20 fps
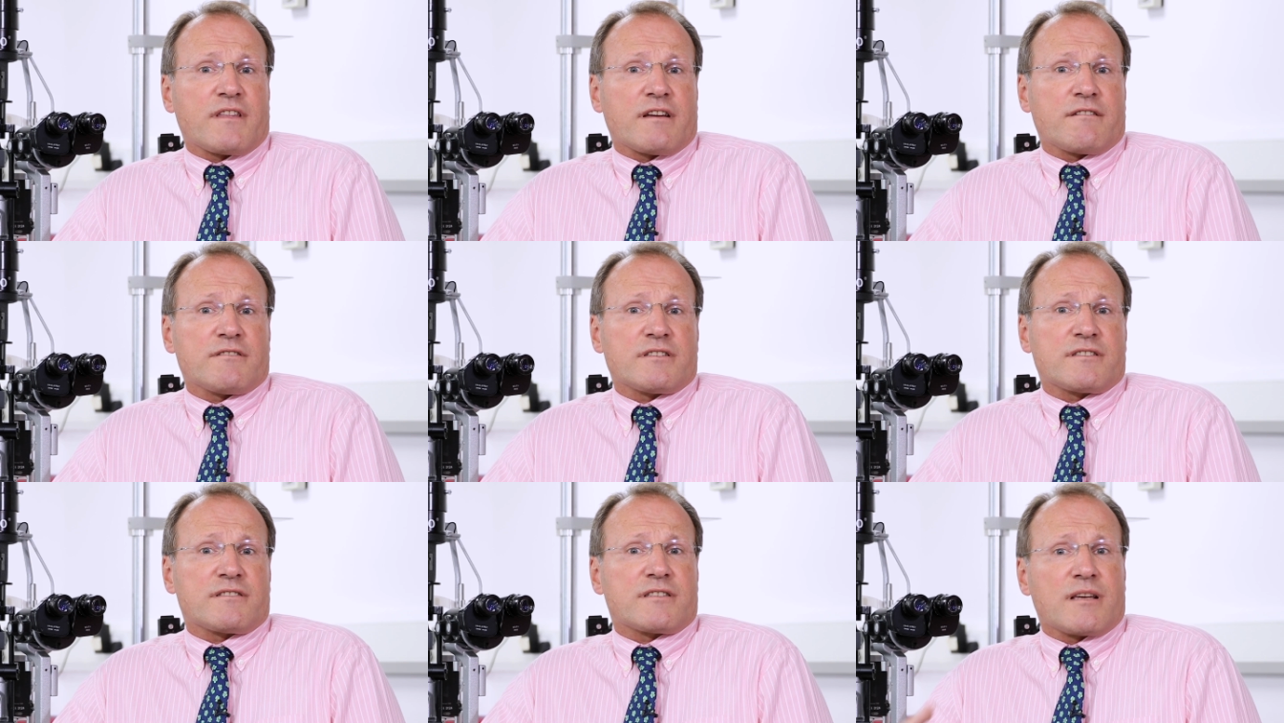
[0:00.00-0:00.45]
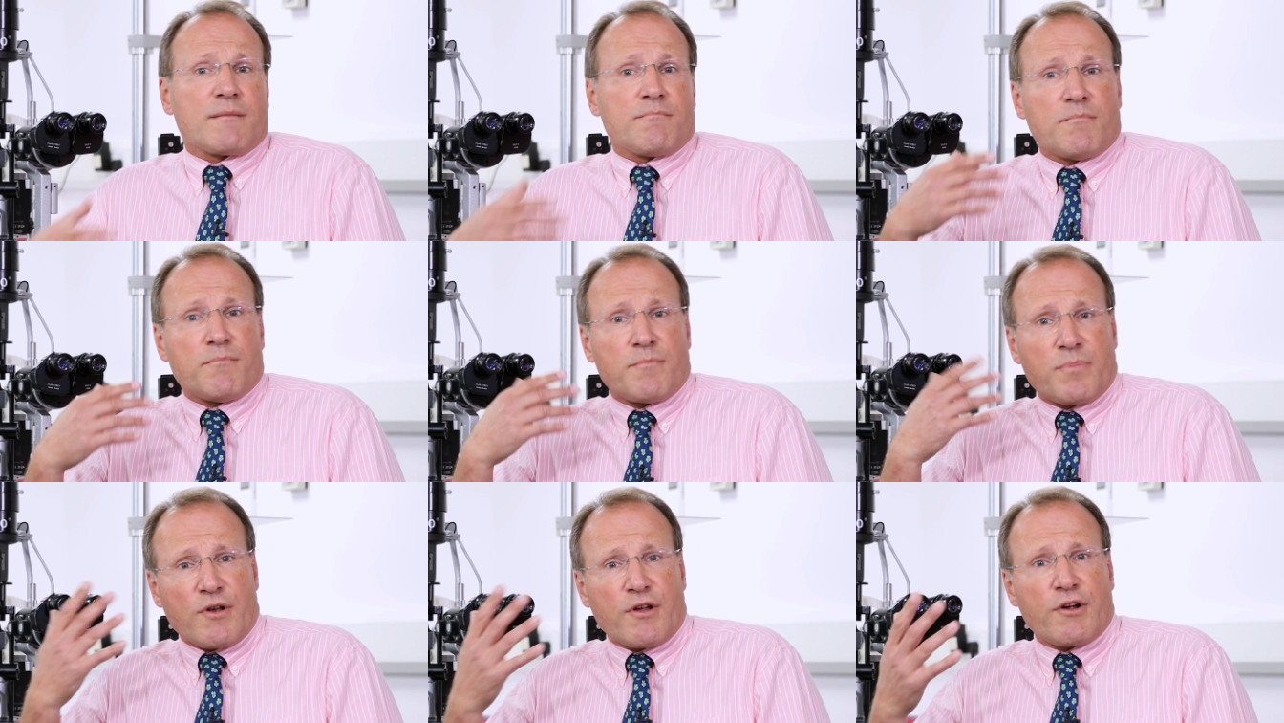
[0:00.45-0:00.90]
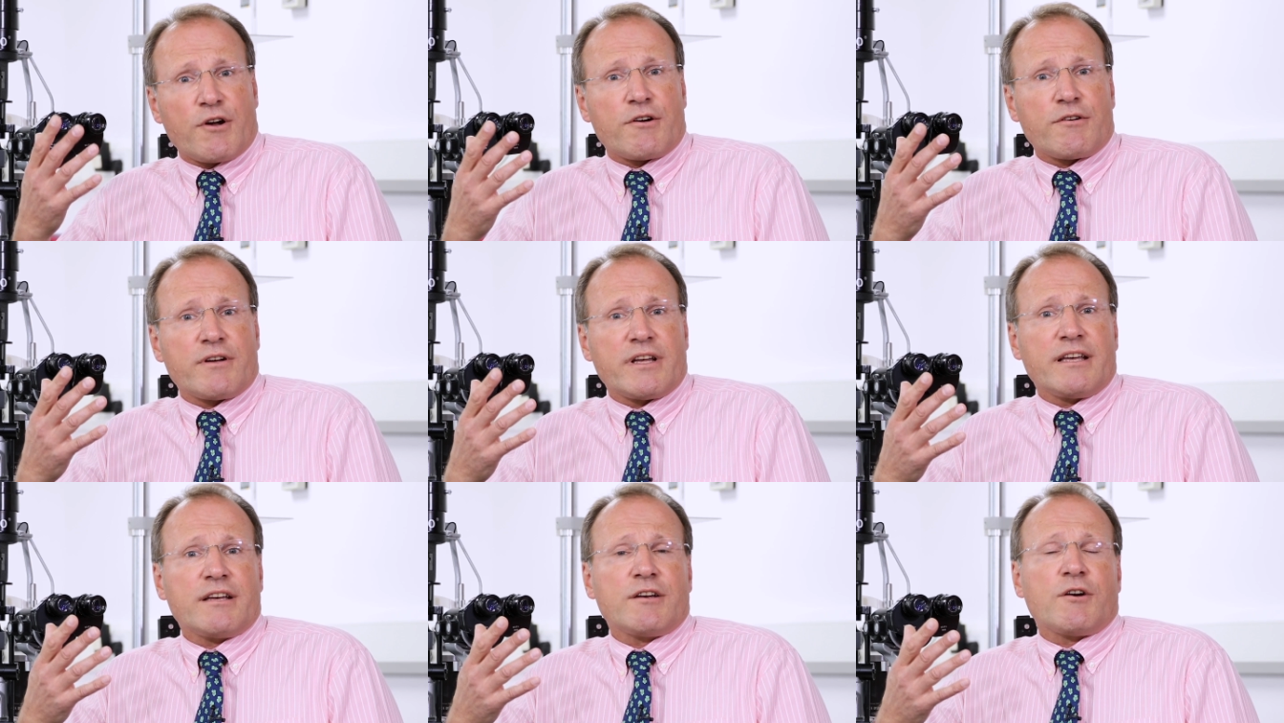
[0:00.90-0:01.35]
there is some
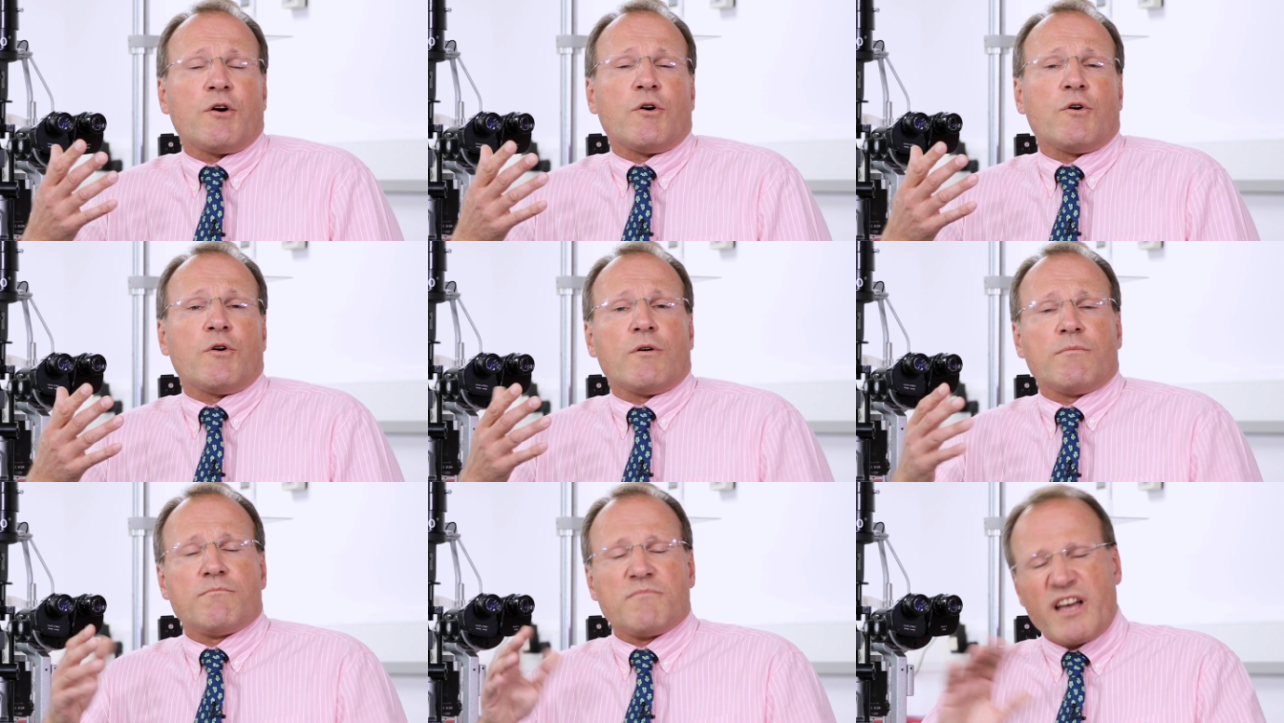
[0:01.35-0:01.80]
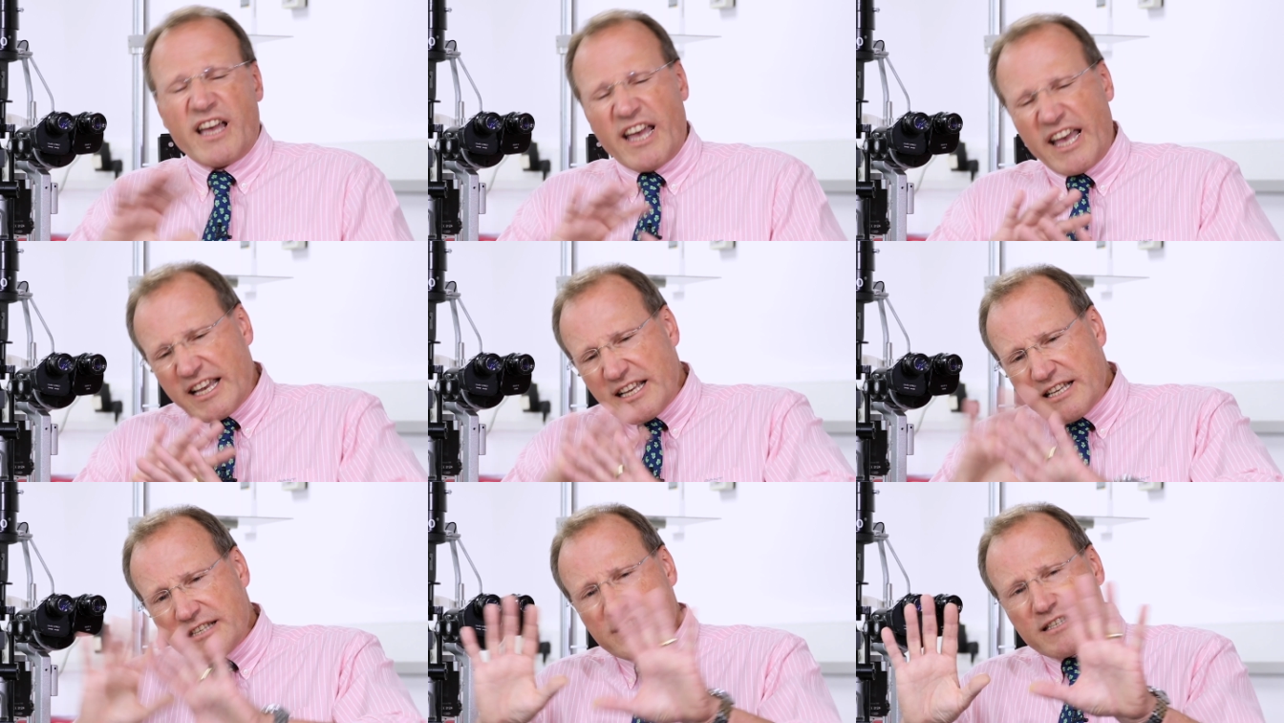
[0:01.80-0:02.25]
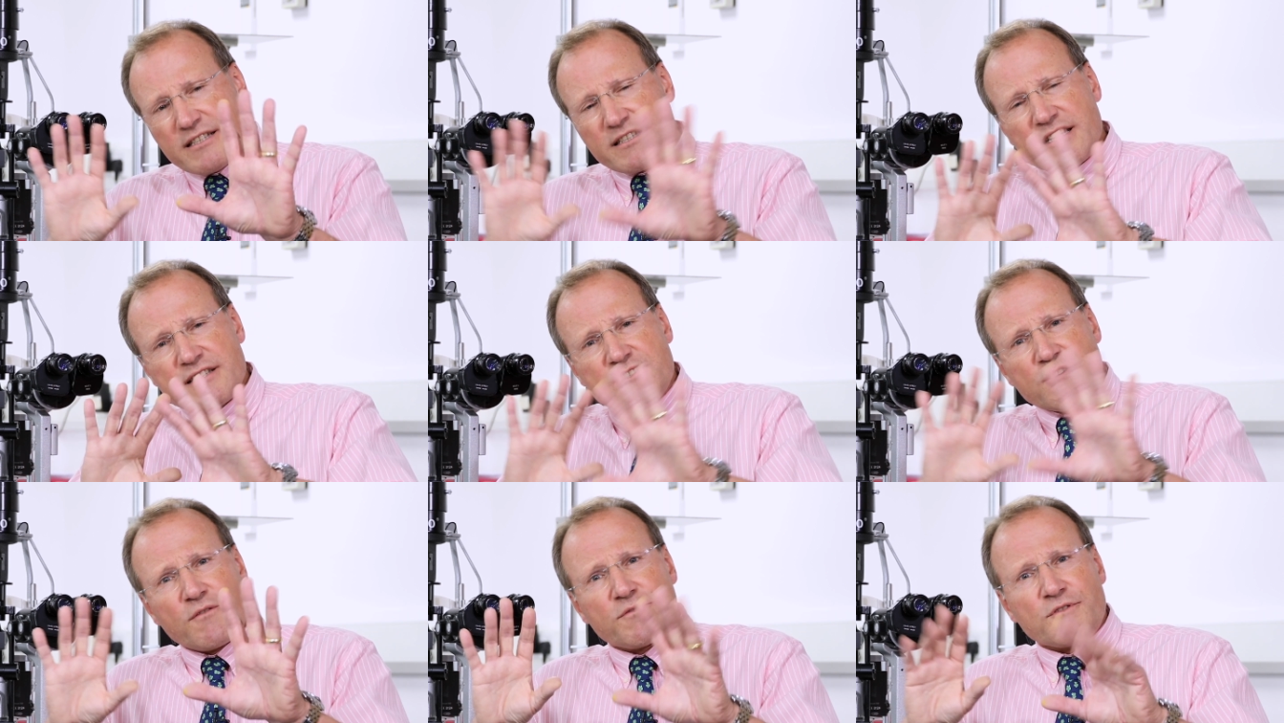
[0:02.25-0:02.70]
blurring or
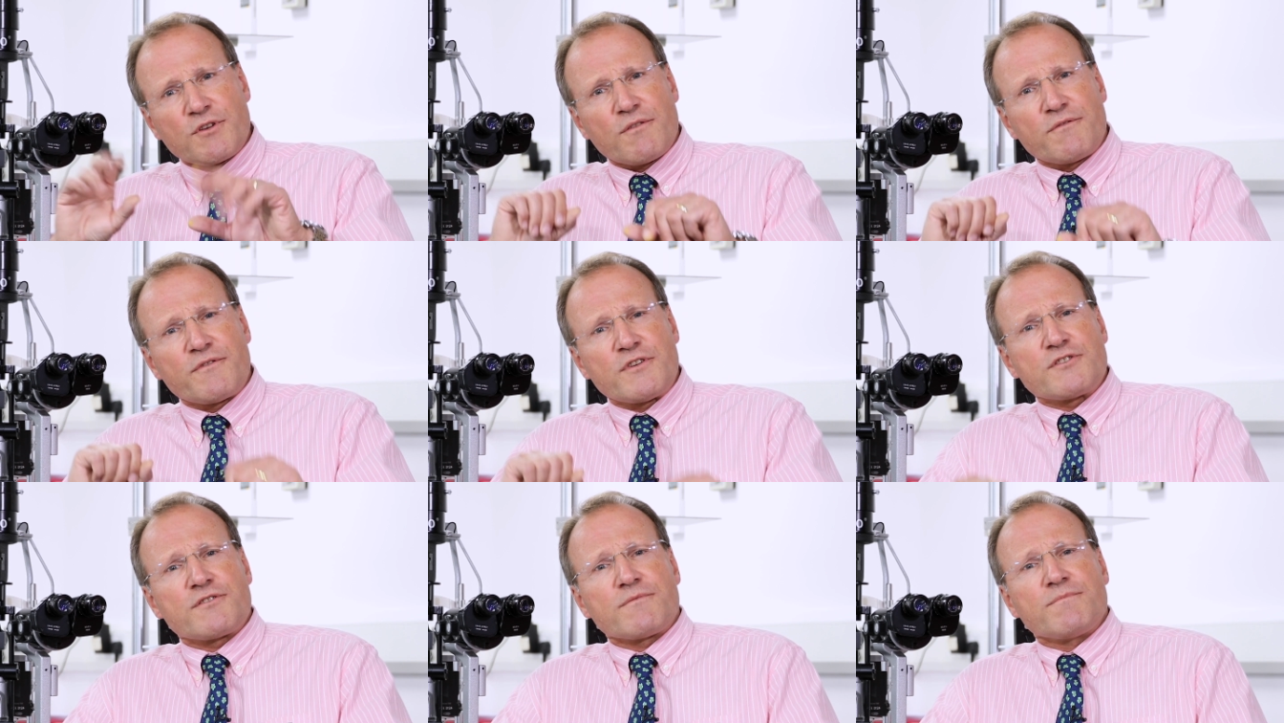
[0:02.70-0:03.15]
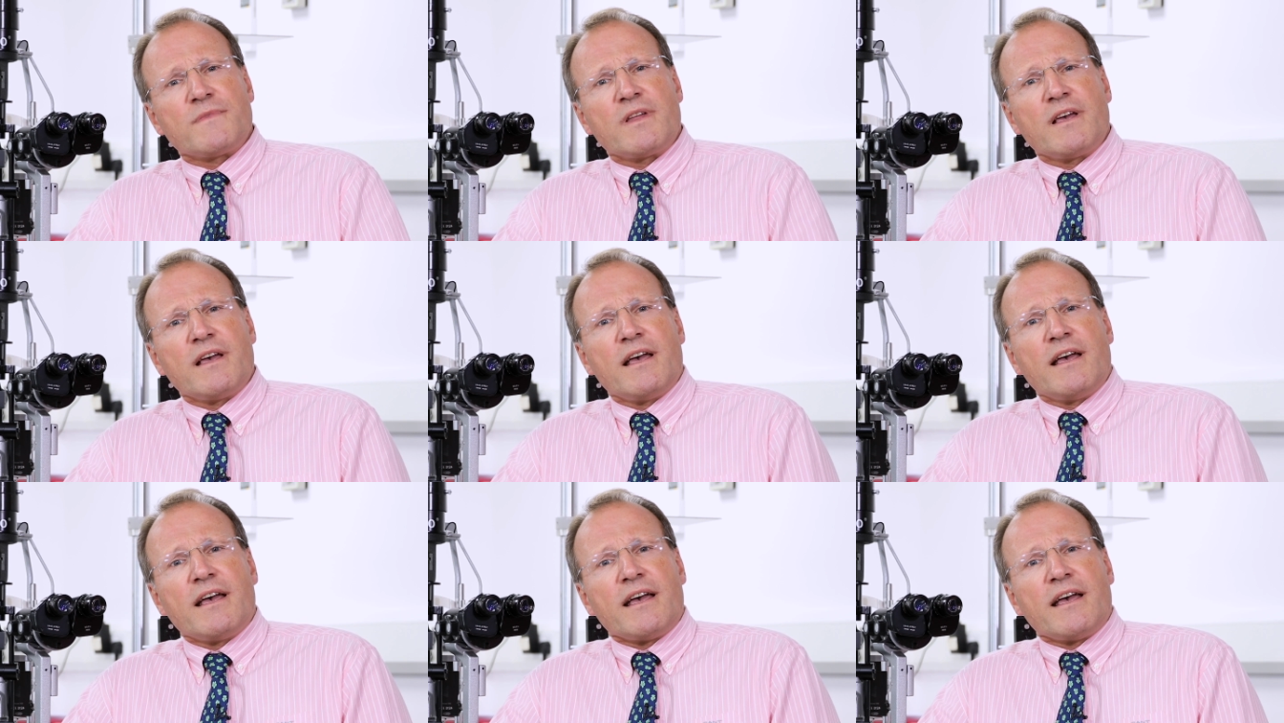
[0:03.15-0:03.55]
haziness of your vision